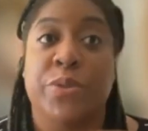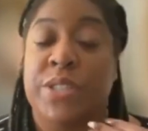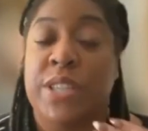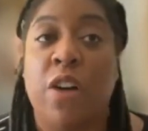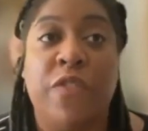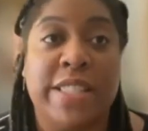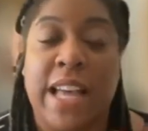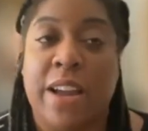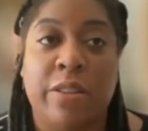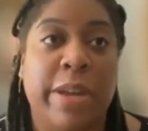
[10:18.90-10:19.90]
yourself as
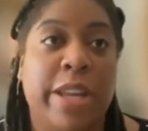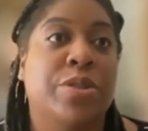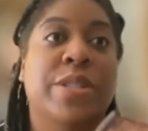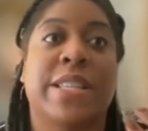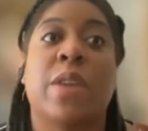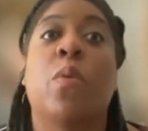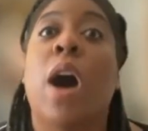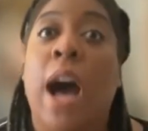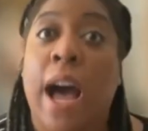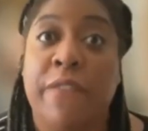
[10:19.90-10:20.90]
the hiring manager and saying,
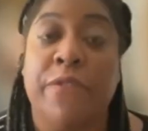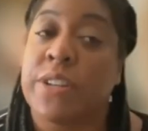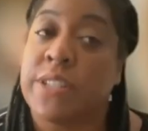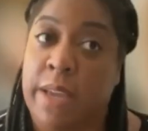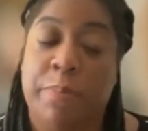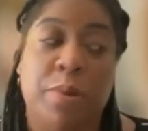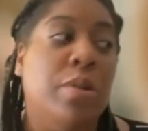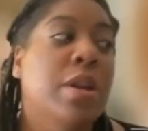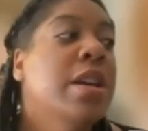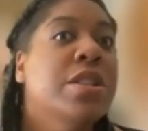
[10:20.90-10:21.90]
well, I, for example,